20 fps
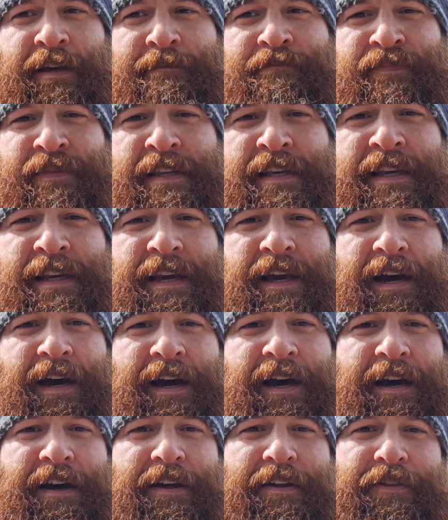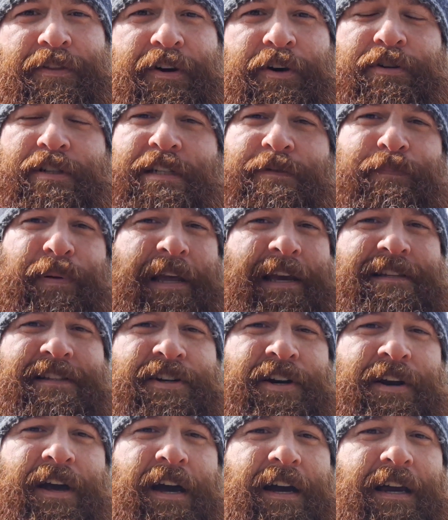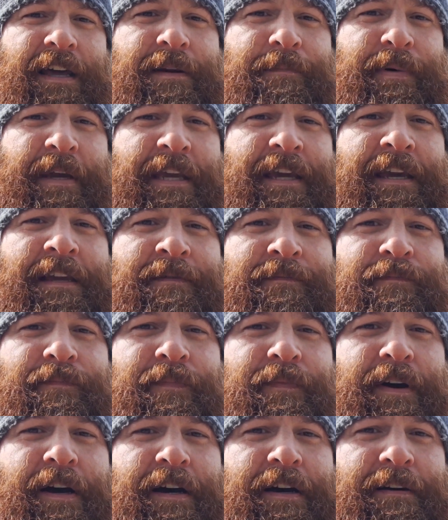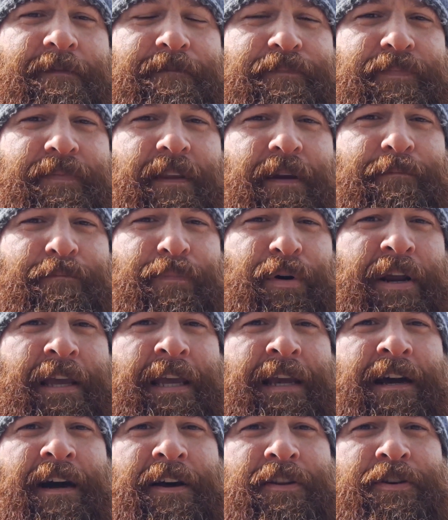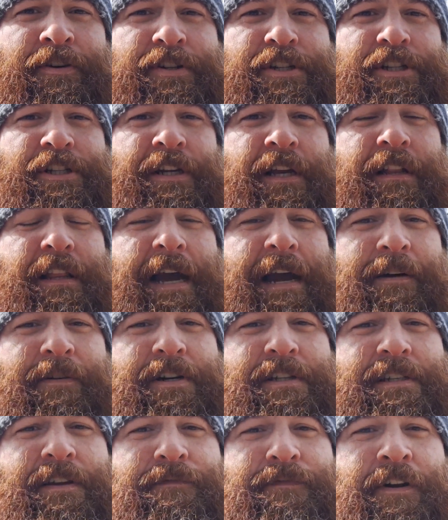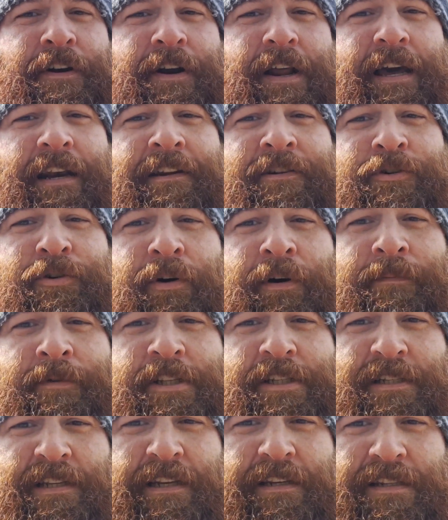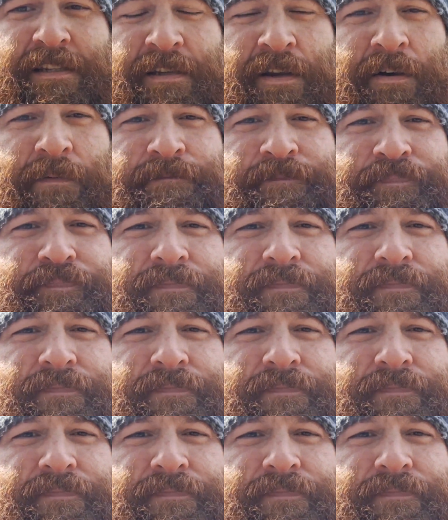And those plants are not going to begin bringing on those chill hours if they're not in dormancy. So